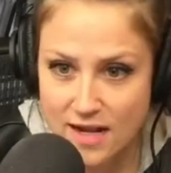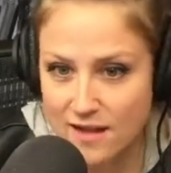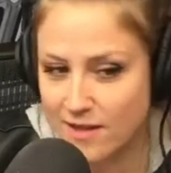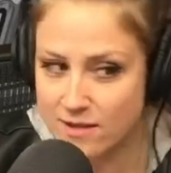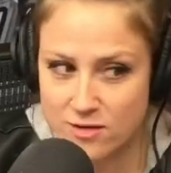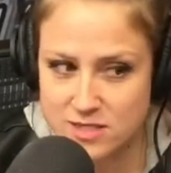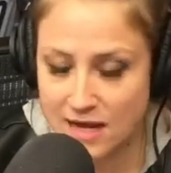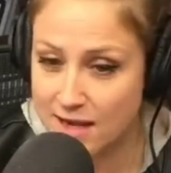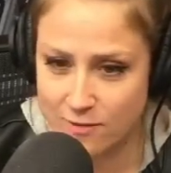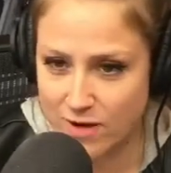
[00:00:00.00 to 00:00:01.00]
And I like looked, and
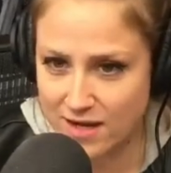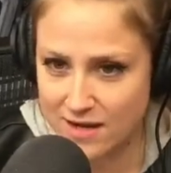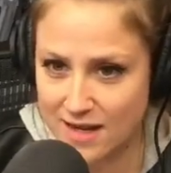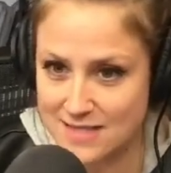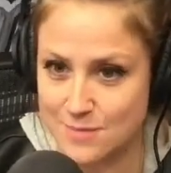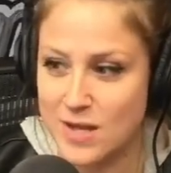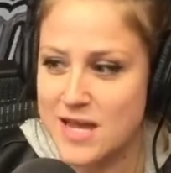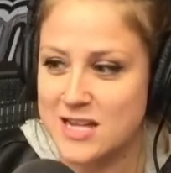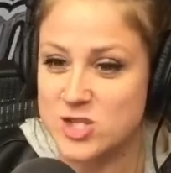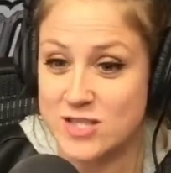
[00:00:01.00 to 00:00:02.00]
I didn't recognize him.
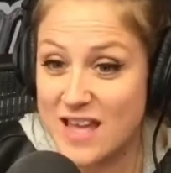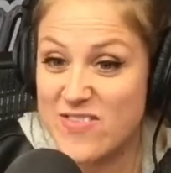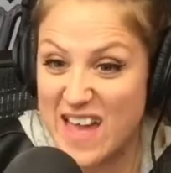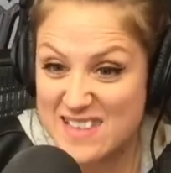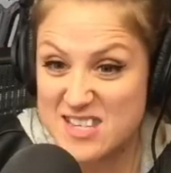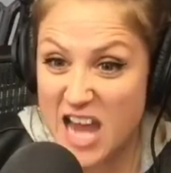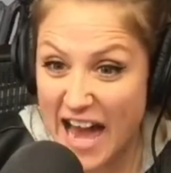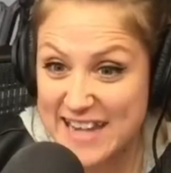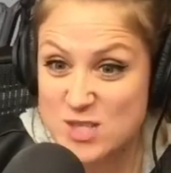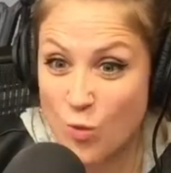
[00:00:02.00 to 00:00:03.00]
She's like, that's
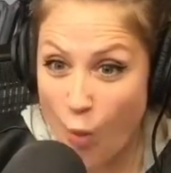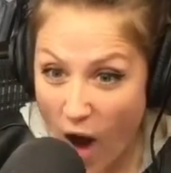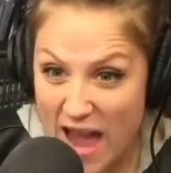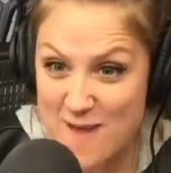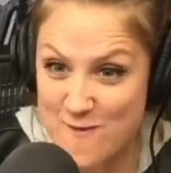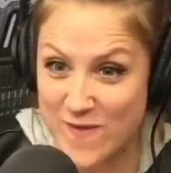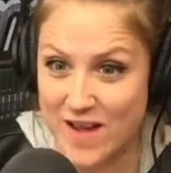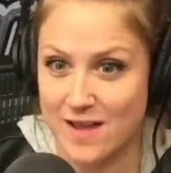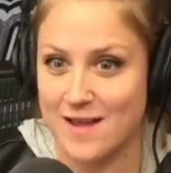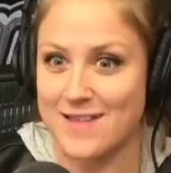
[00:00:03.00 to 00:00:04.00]
not his wife
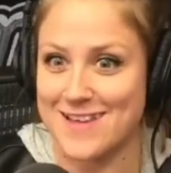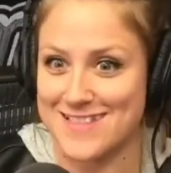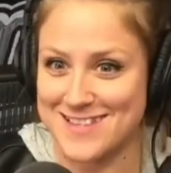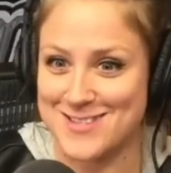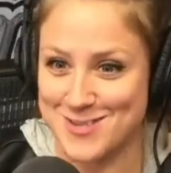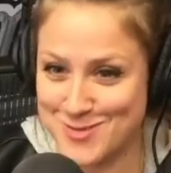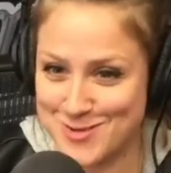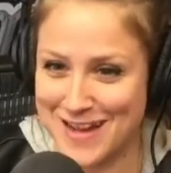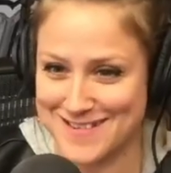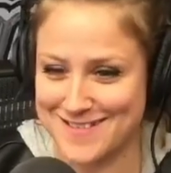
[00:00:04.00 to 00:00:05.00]
and like this
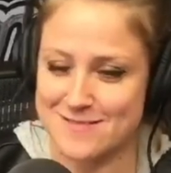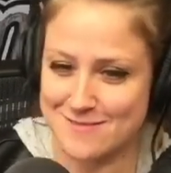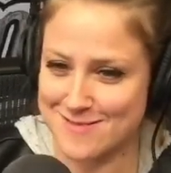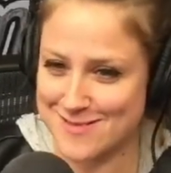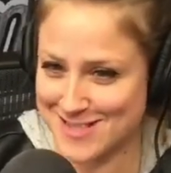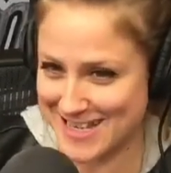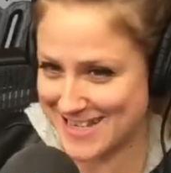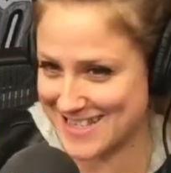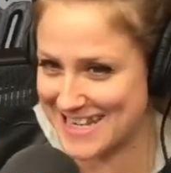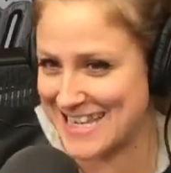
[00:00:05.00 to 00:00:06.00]
dude, I did a
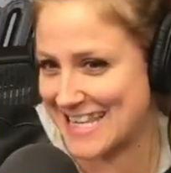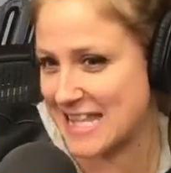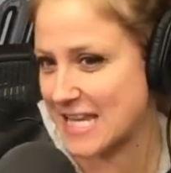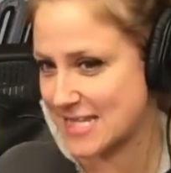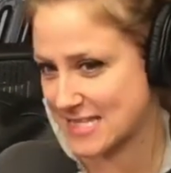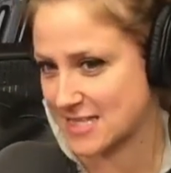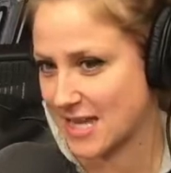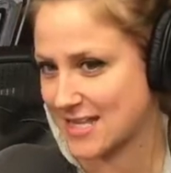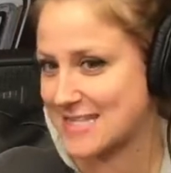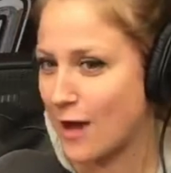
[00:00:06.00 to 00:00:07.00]
sneaky like
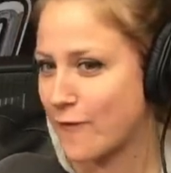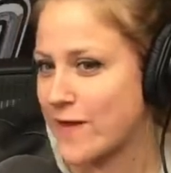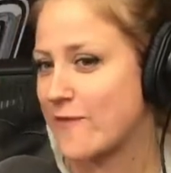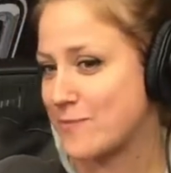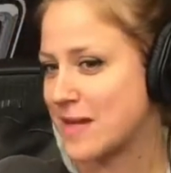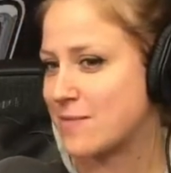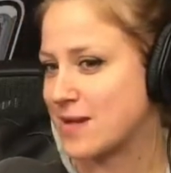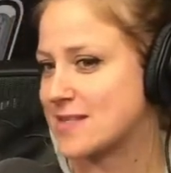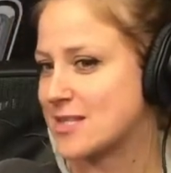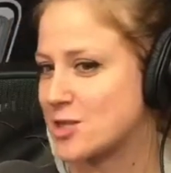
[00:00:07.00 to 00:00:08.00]
like selfie of me and
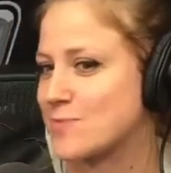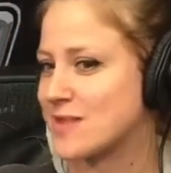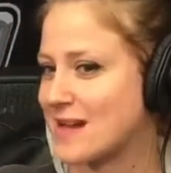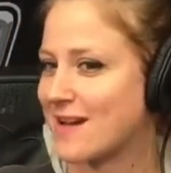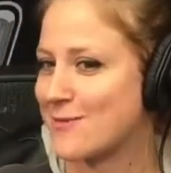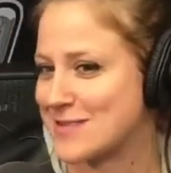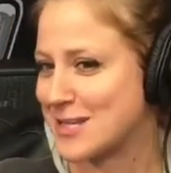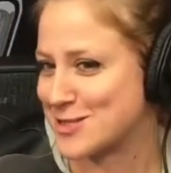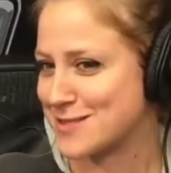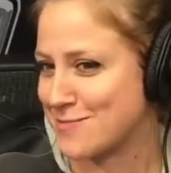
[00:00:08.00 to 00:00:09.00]
my sister, but that guy was
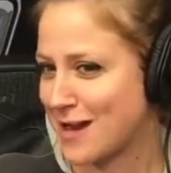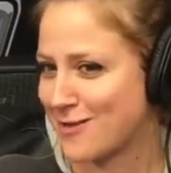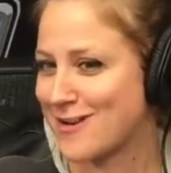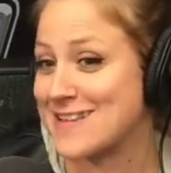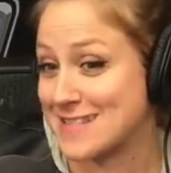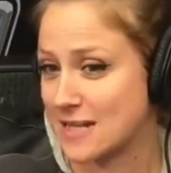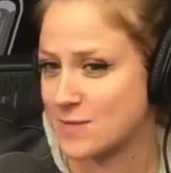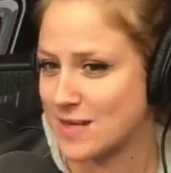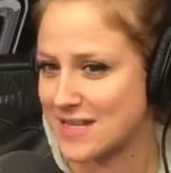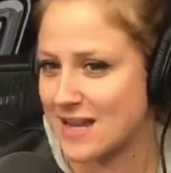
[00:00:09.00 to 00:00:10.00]
actually in the background. I sent it
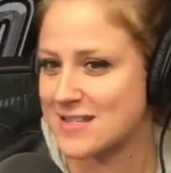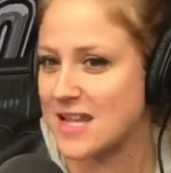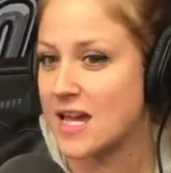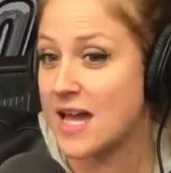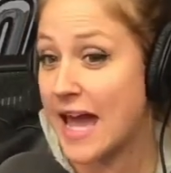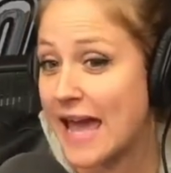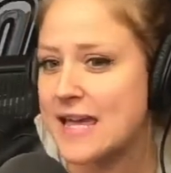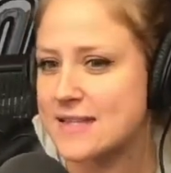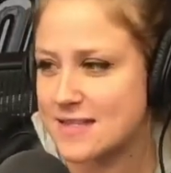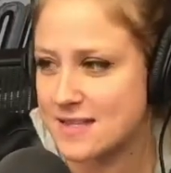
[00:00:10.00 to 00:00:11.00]
to my dad. I was like,
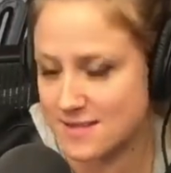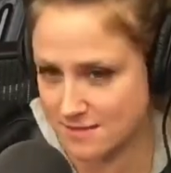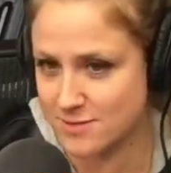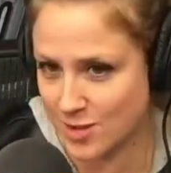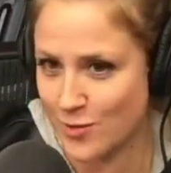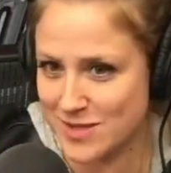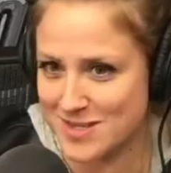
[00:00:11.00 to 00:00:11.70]
"Hey, is this you so-and-so?